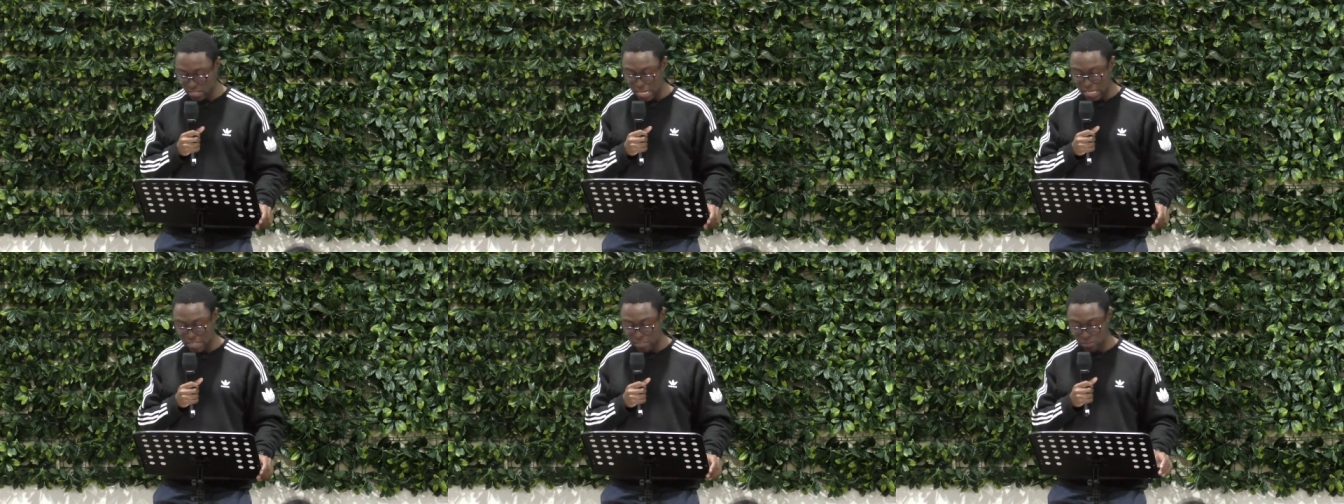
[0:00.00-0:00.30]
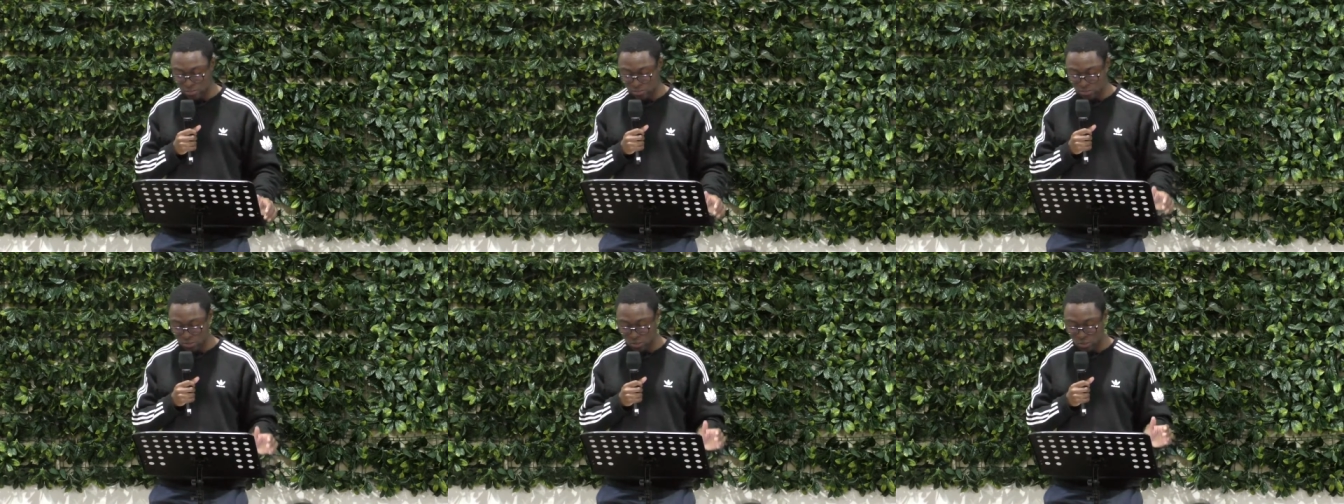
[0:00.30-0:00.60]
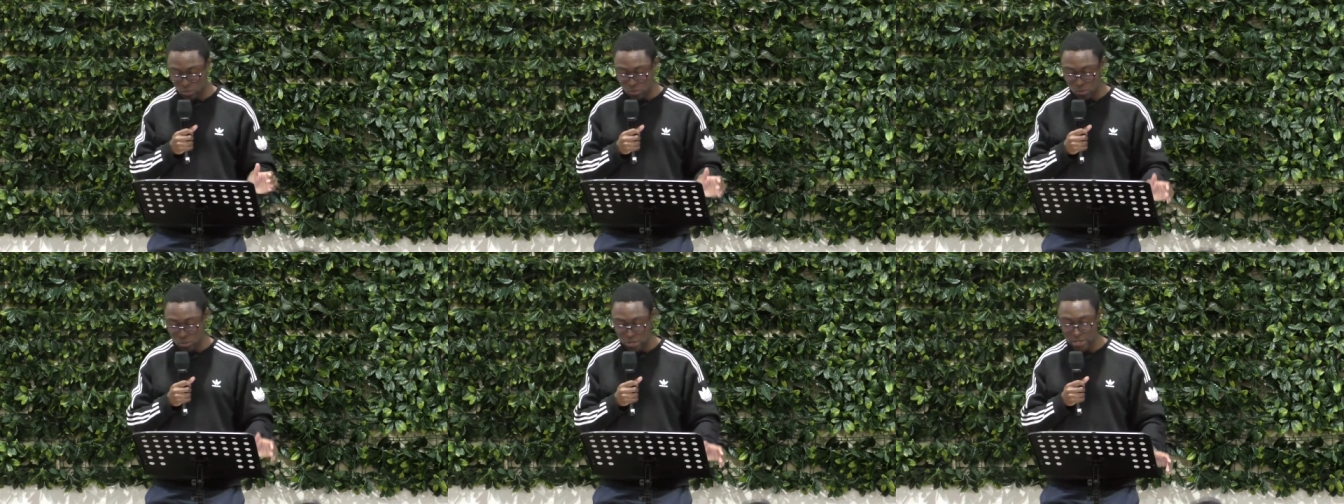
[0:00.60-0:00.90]
uh, using
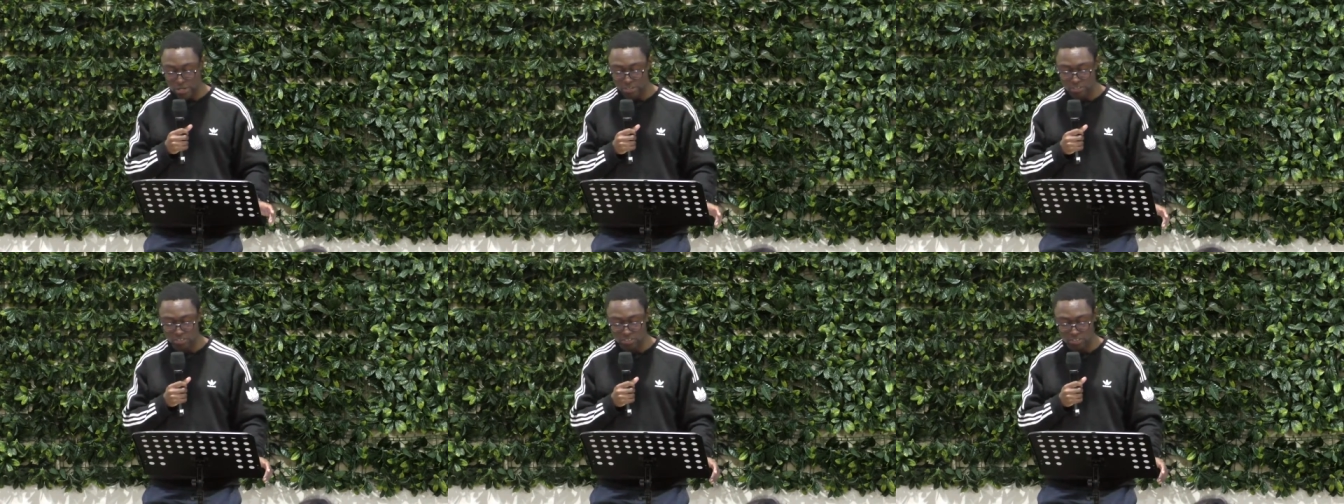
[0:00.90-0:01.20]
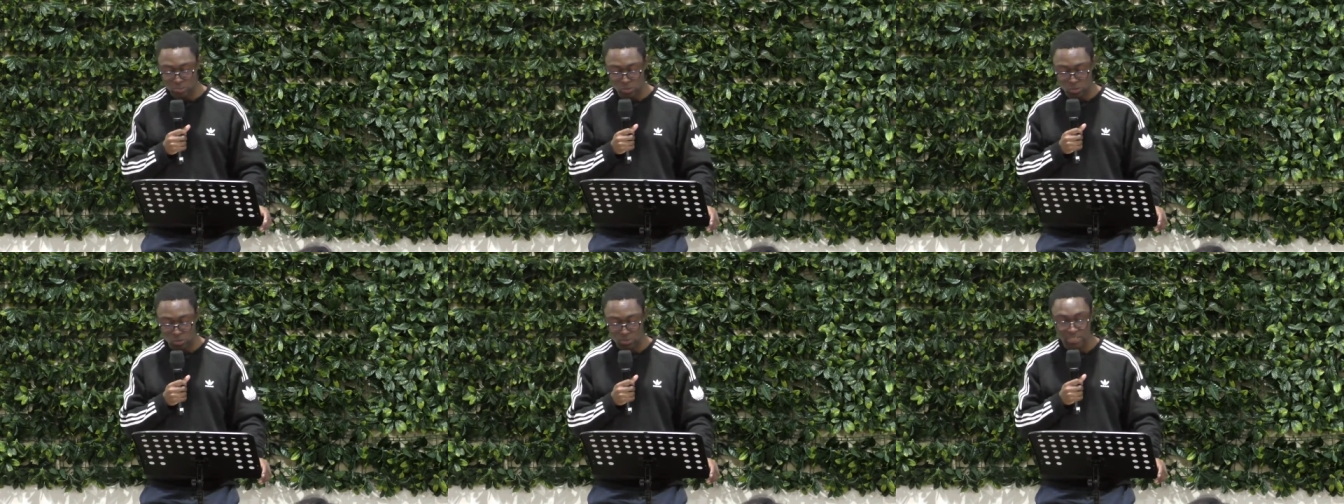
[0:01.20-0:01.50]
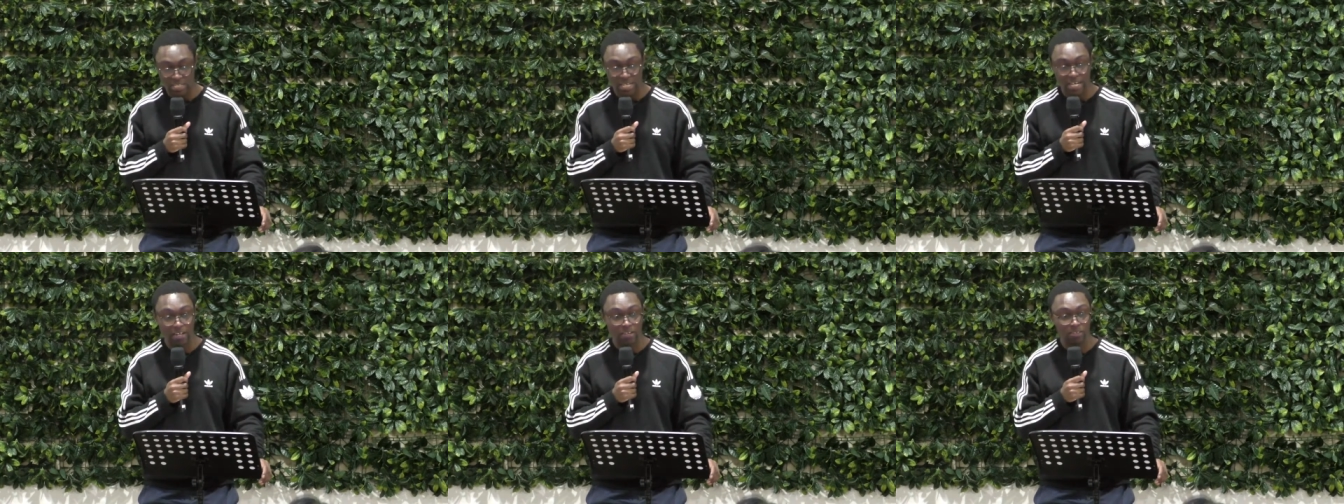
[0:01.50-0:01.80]
your words to
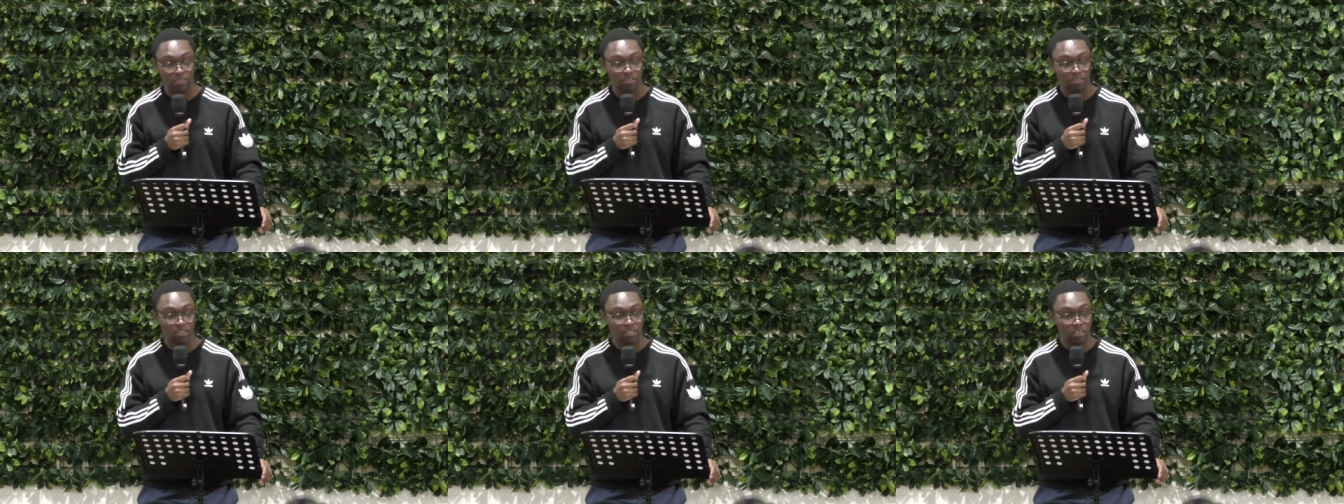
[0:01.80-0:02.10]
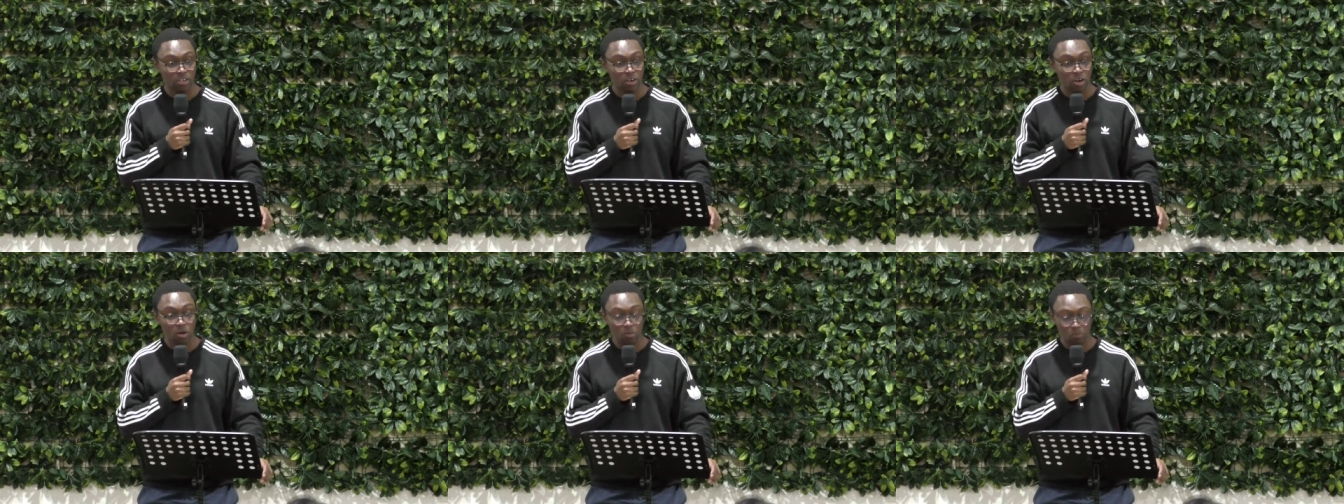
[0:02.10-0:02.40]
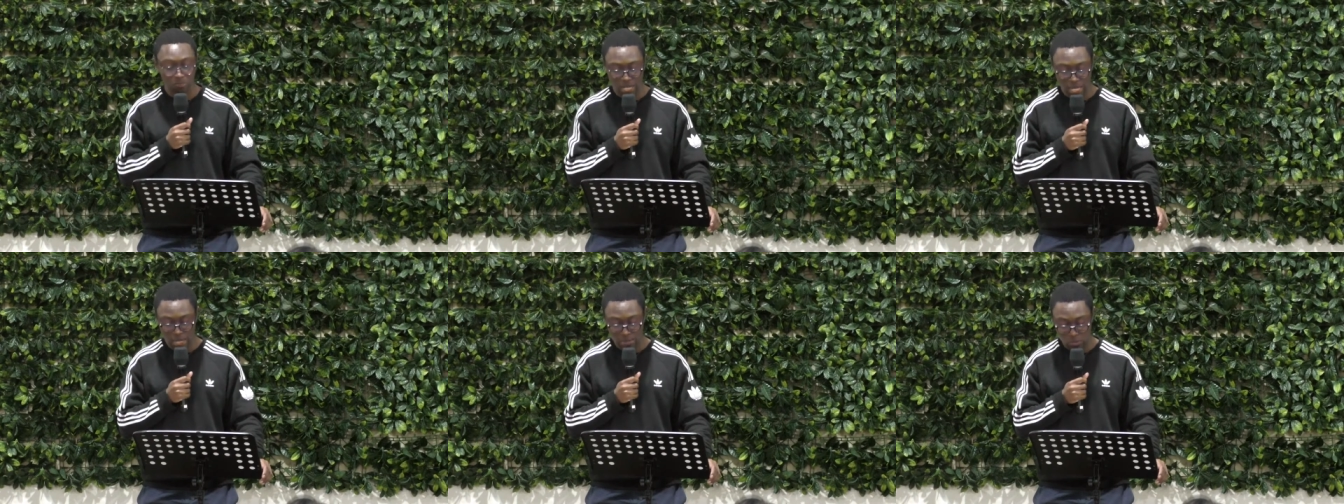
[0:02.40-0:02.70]
talk down
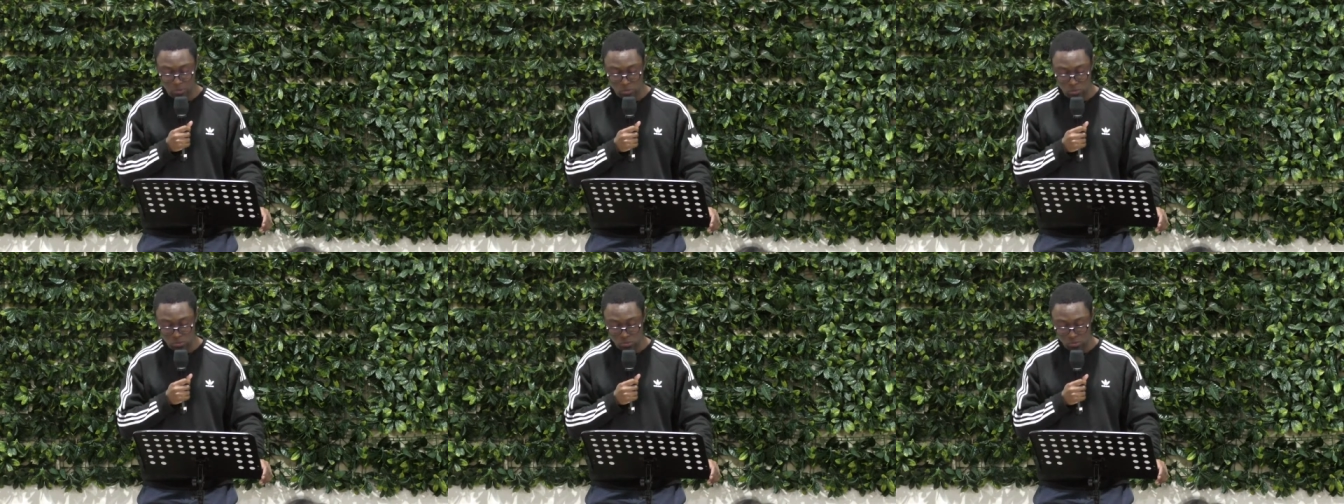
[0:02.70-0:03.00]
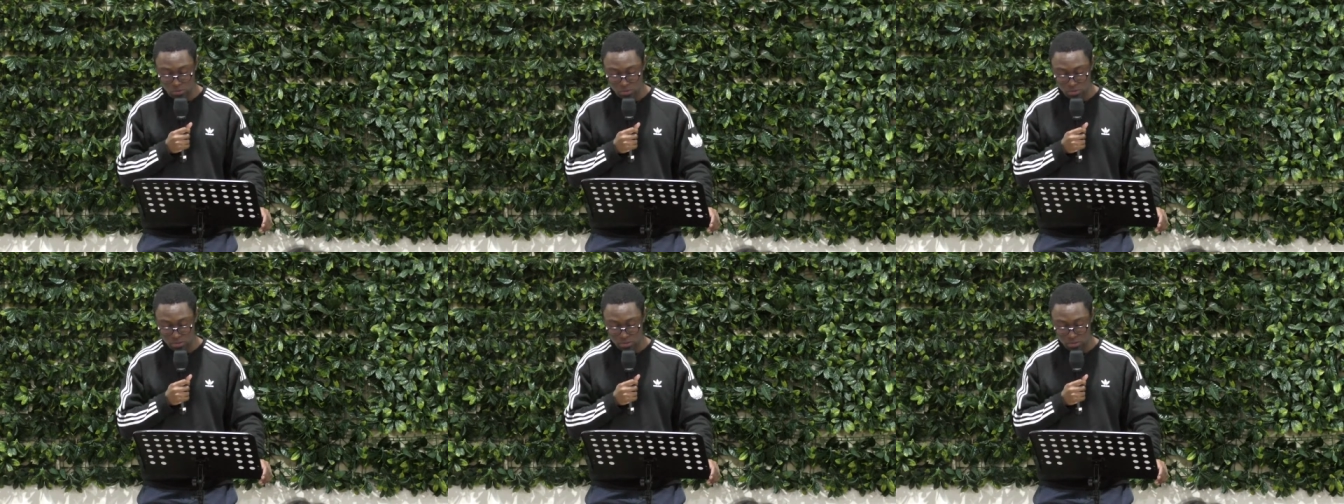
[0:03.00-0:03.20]
on people